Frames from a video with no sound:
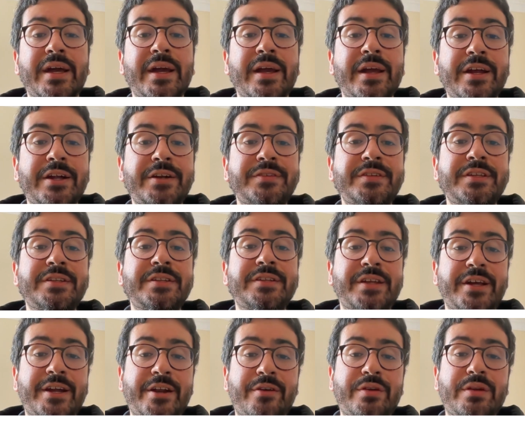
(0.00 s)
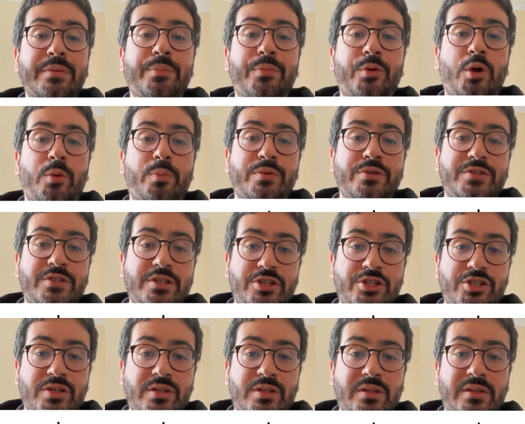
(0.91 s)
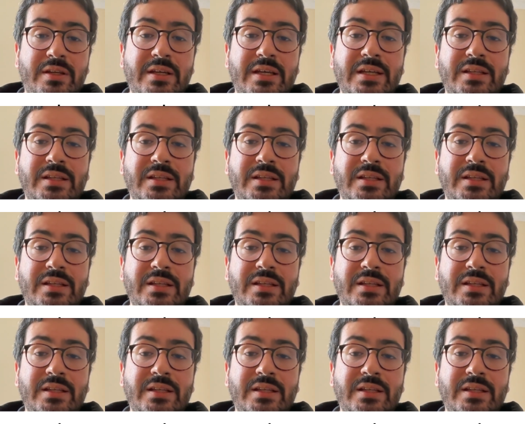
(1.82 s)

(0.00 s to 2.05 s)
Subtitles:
hereditary proposition,